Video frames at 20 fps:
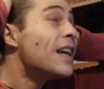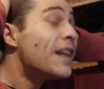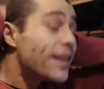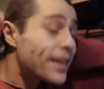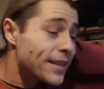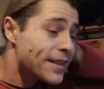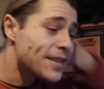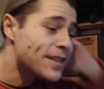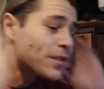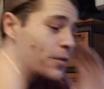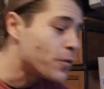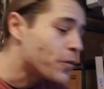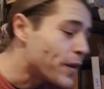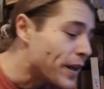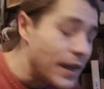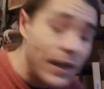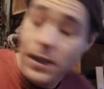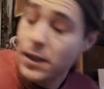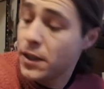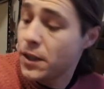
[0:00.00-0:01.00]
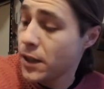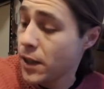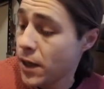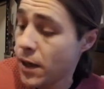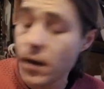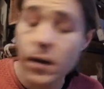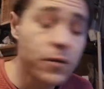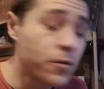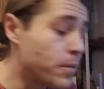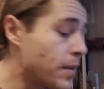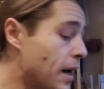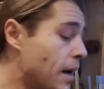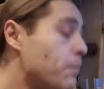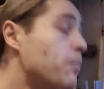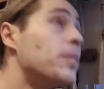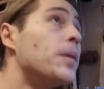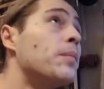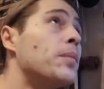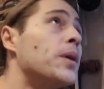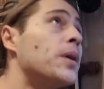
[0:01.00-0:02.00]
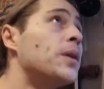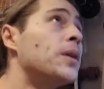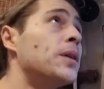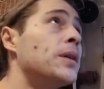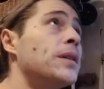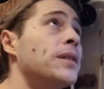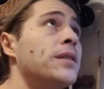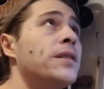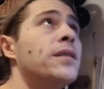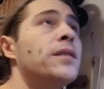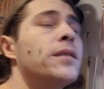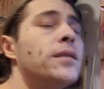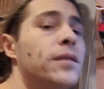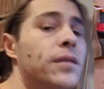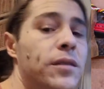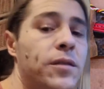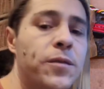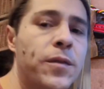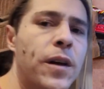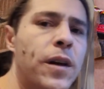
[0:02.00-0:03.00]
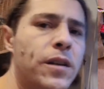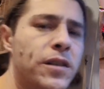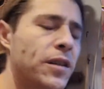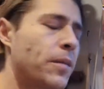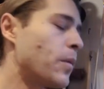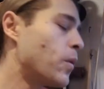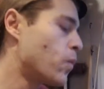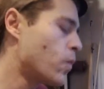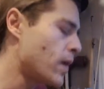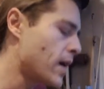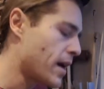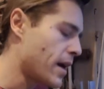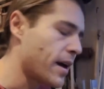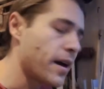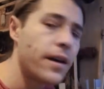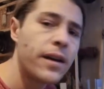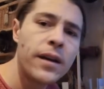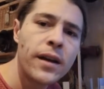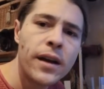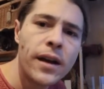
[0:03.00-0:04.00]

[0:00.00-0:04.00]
This is a feature of Mamba boards, as far as I'm aware.